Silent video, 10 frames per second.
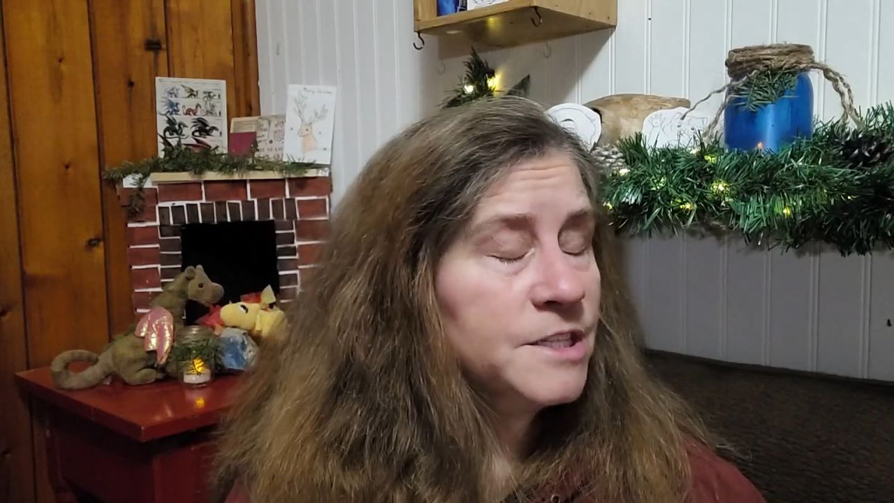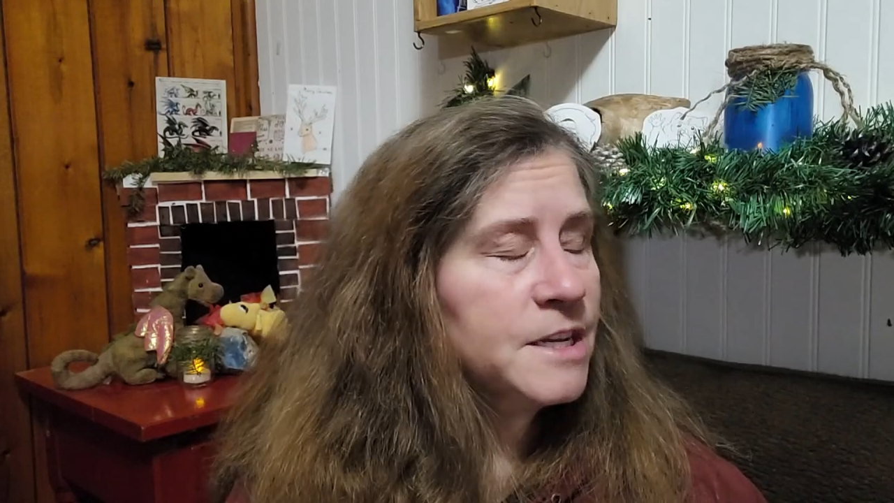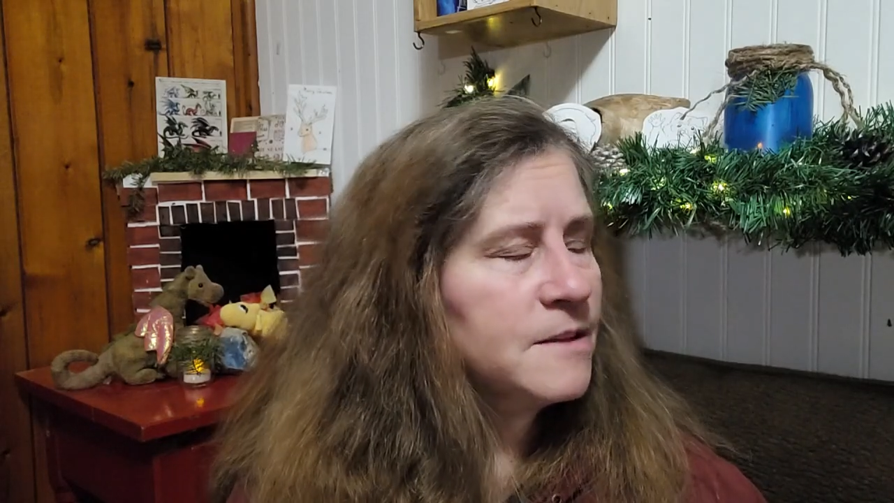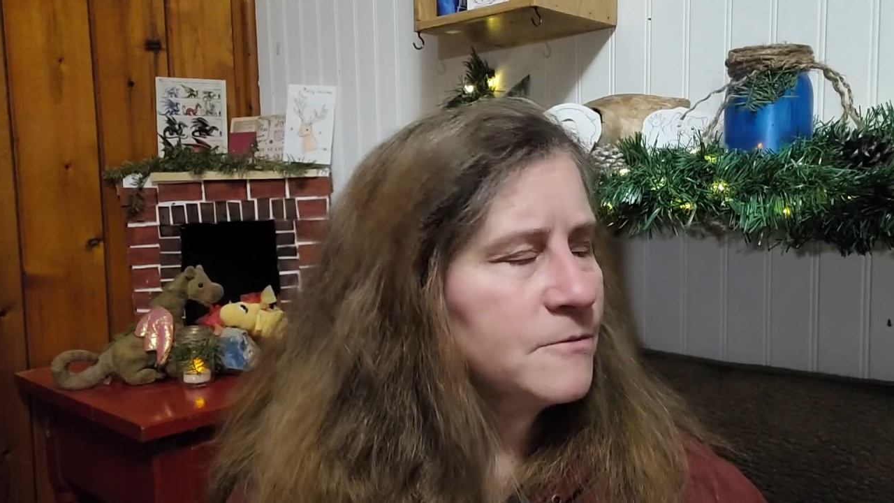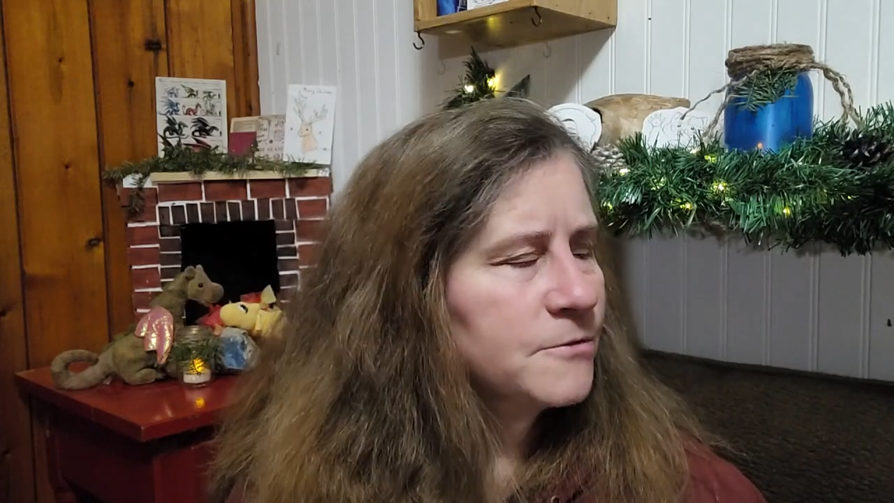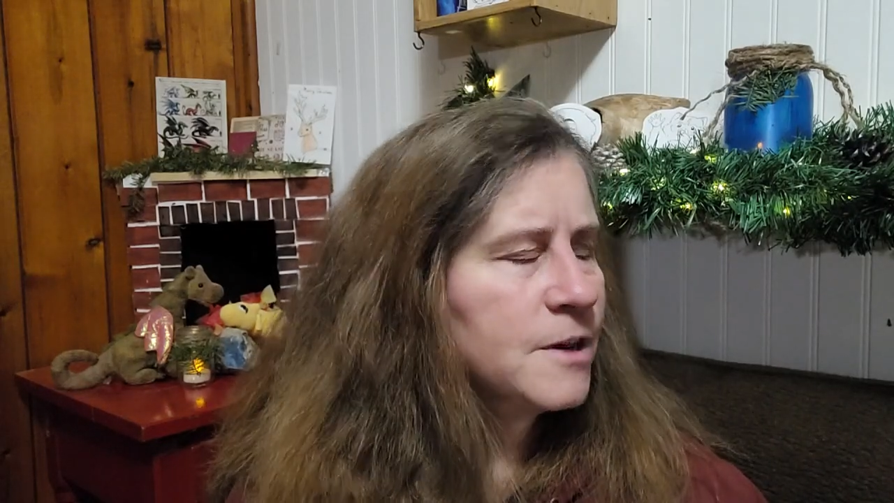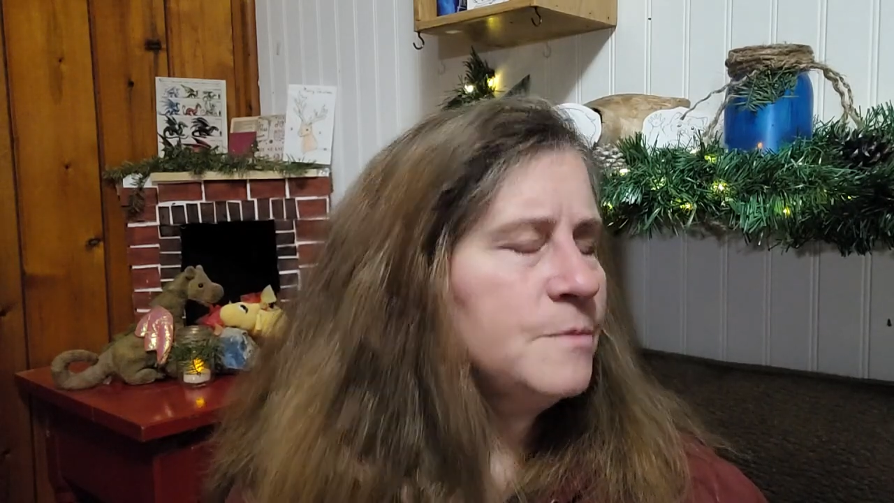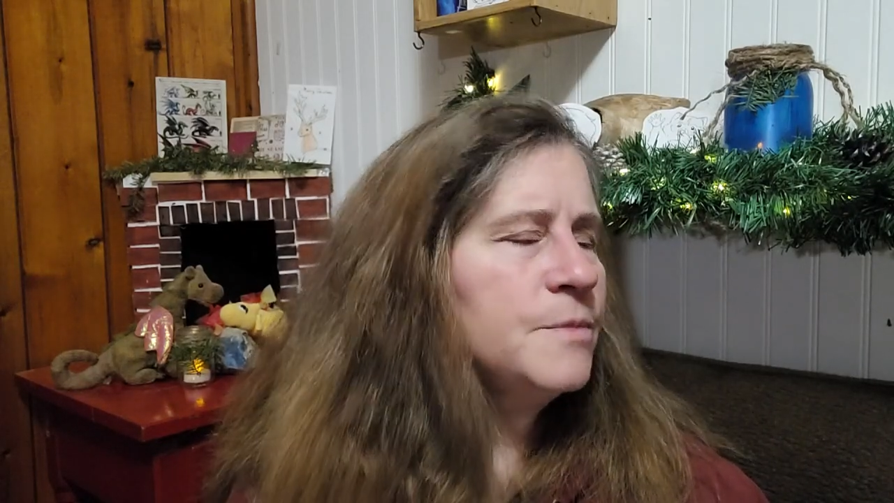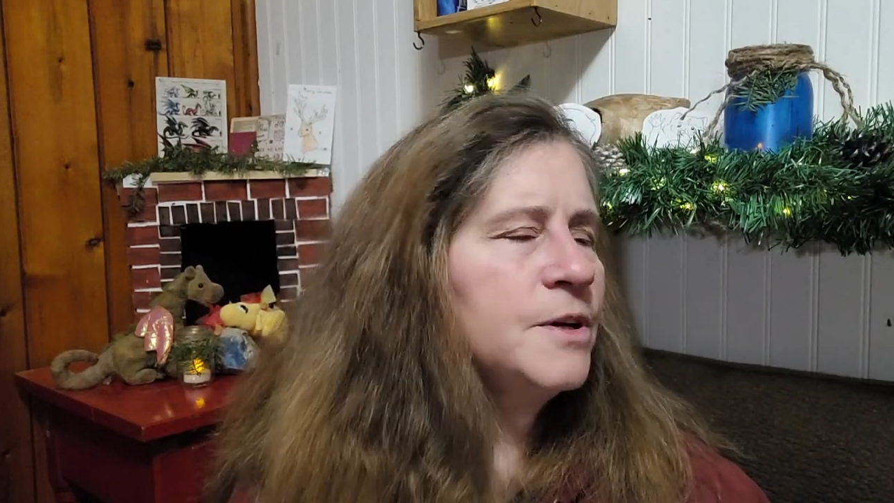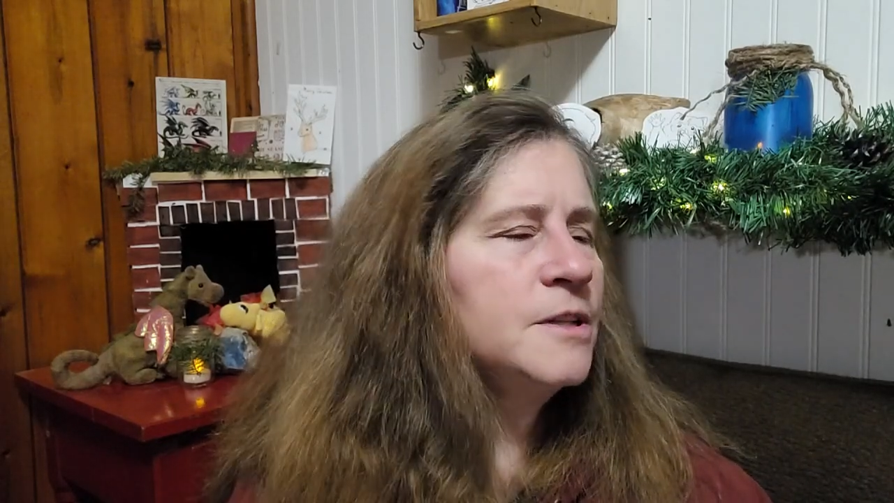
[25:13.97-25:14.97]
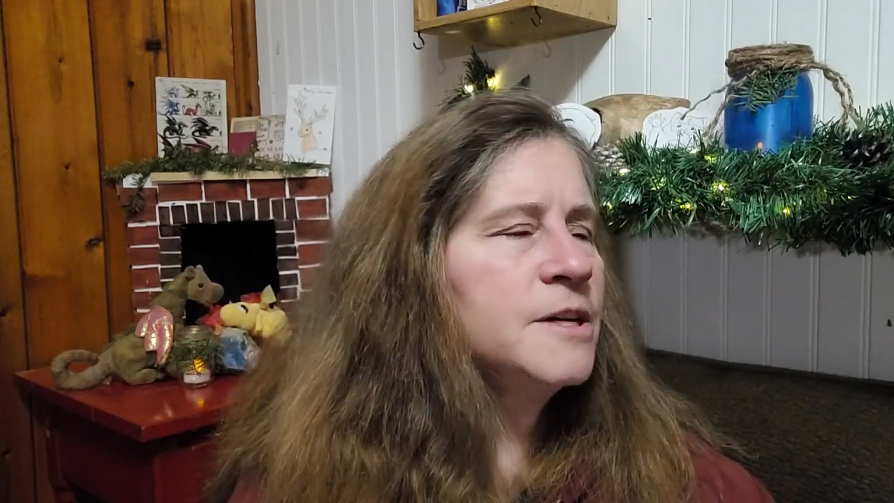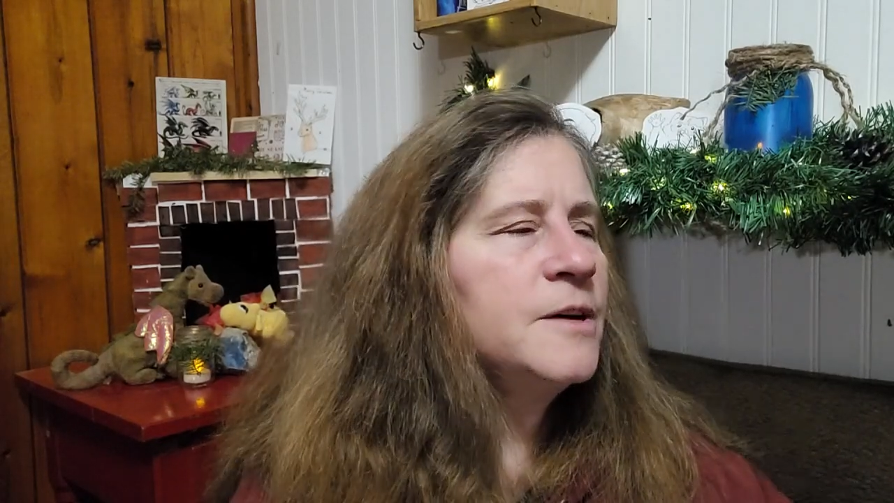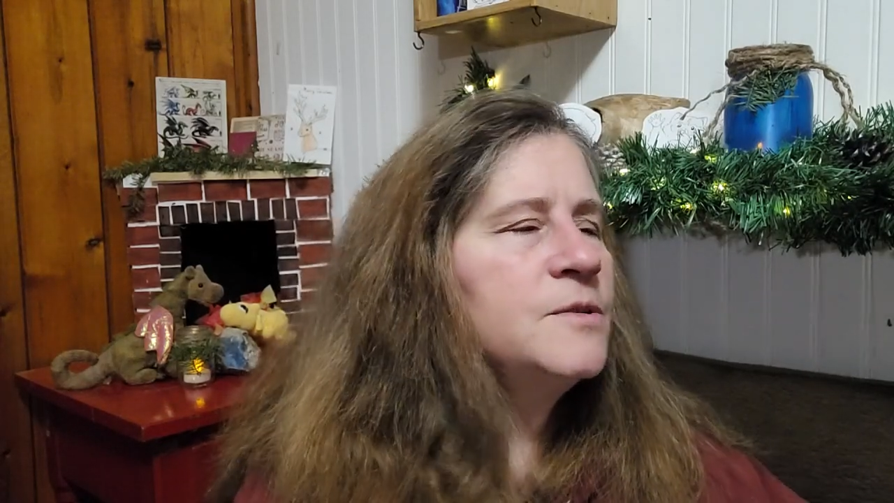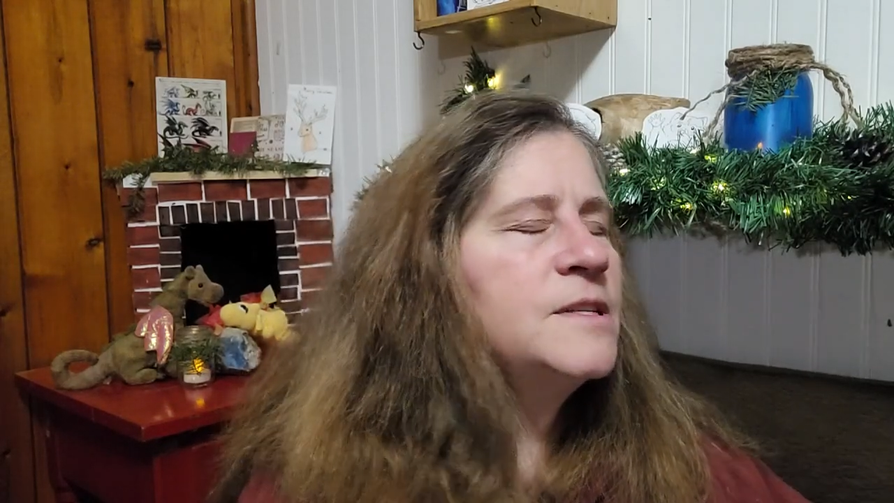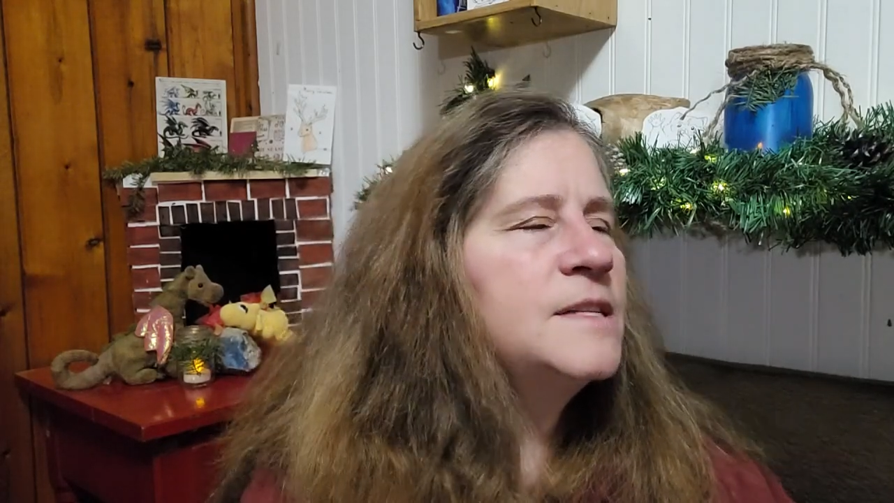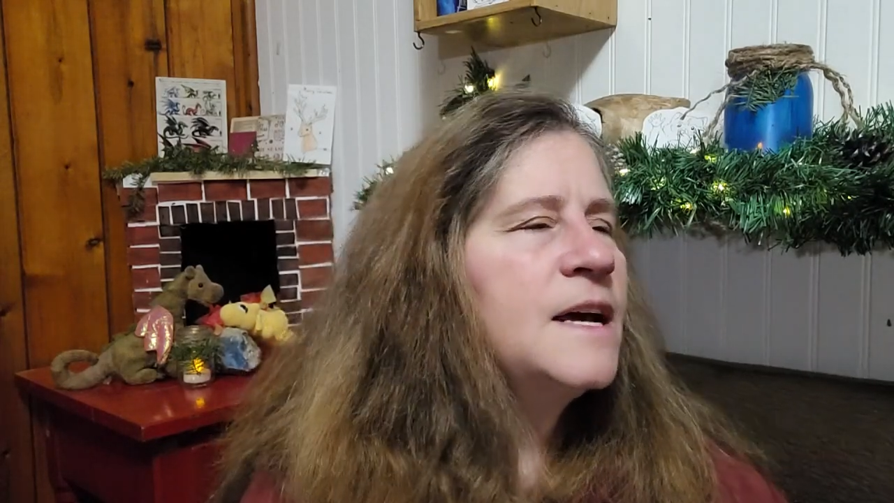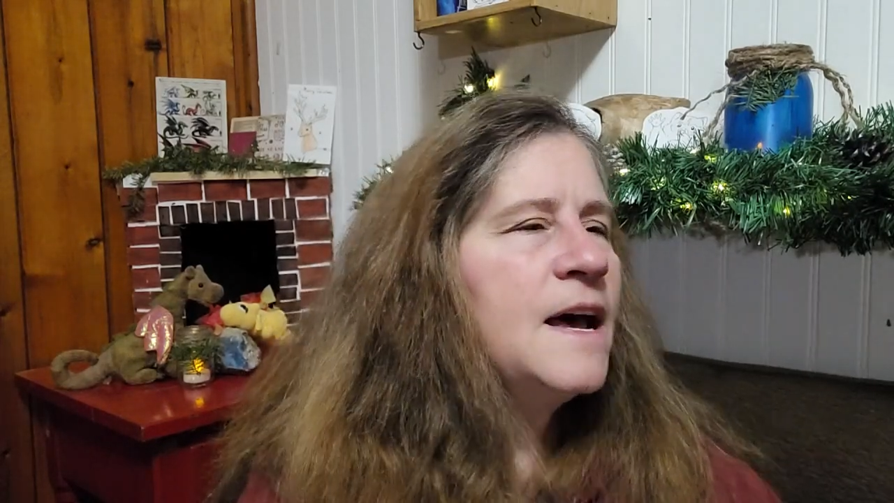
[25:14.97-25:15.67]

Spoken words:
to confront Baldos,